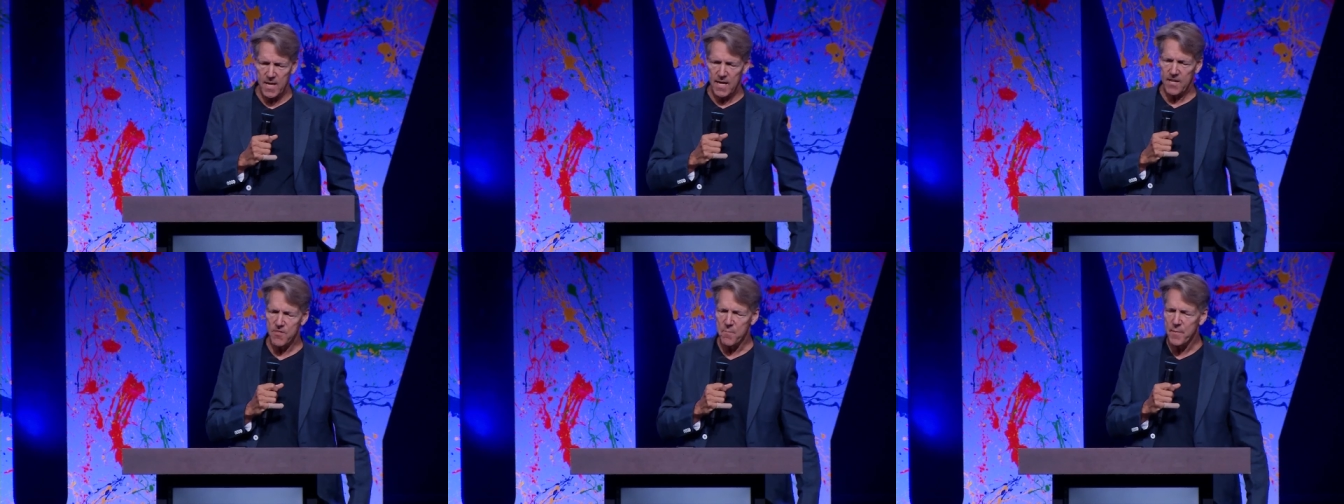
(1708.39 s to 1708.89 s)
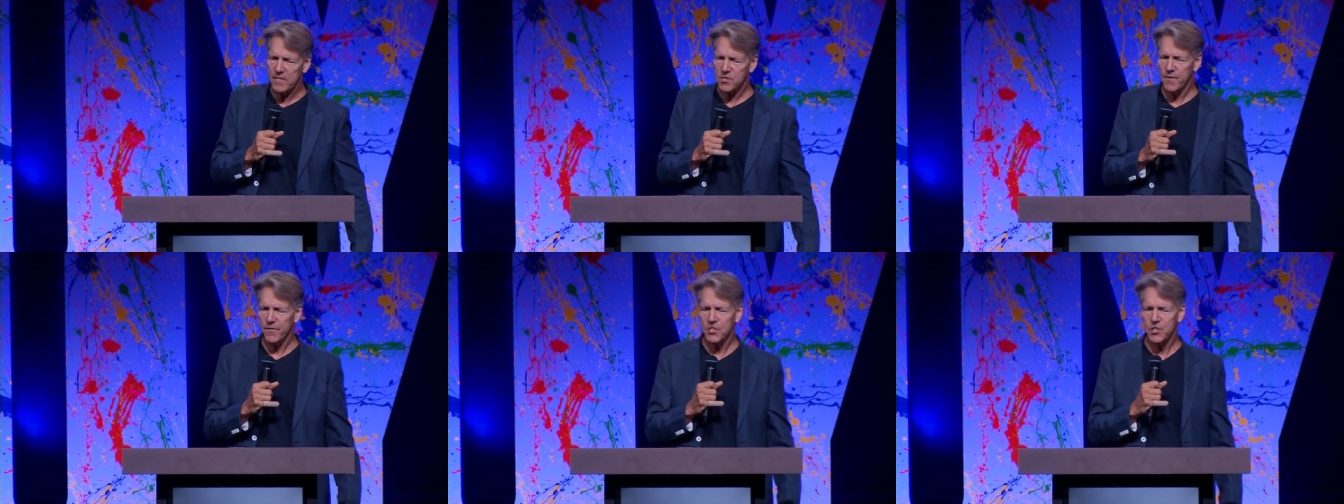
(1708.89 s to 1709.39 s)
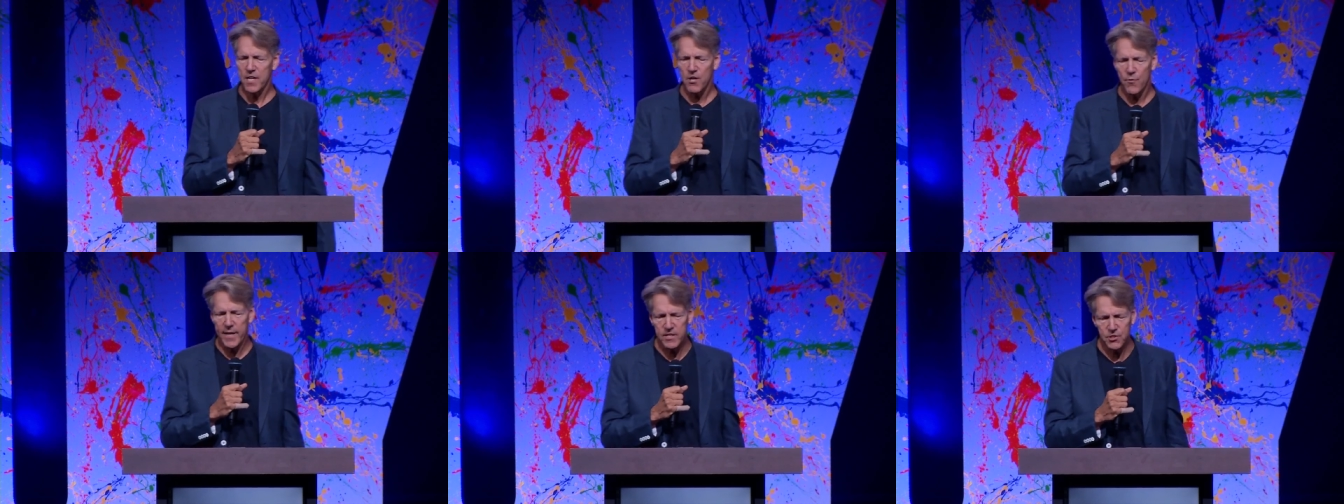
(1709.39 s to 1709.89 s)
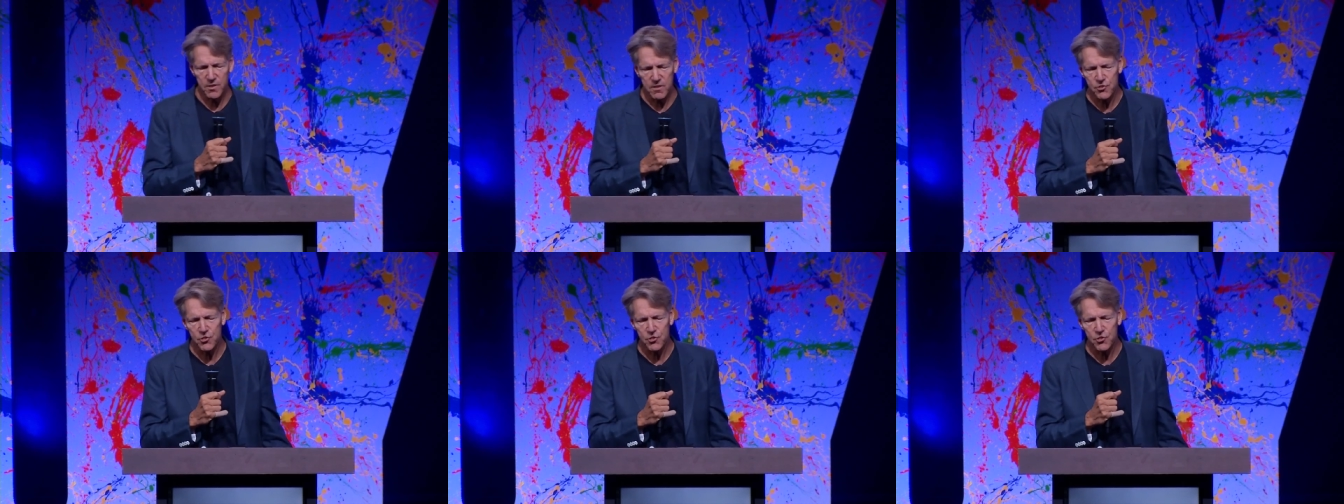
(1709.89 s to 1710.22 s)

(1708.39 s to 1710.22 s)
In the midst of a generation